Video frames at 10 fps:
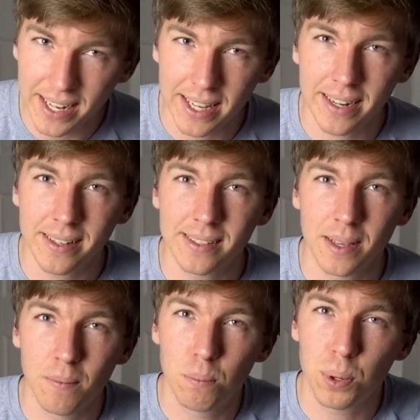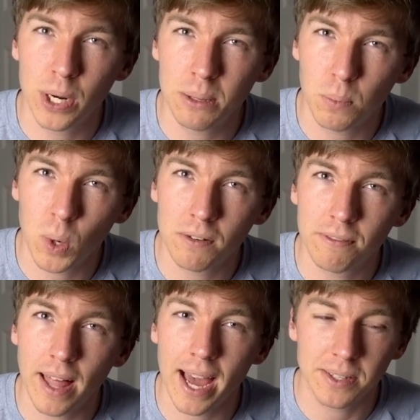it is pretty board
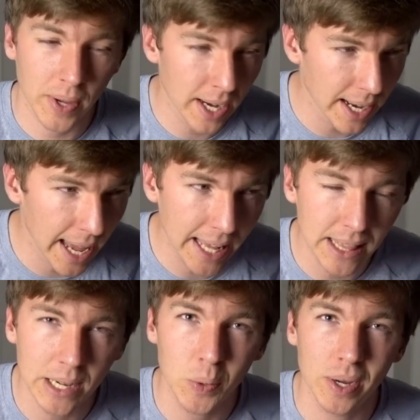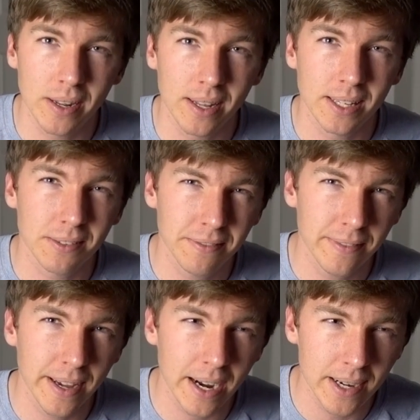flat, so getting any liquid is
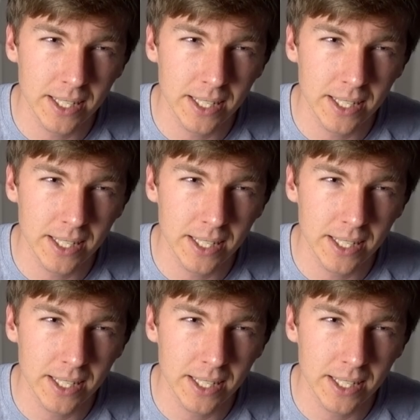very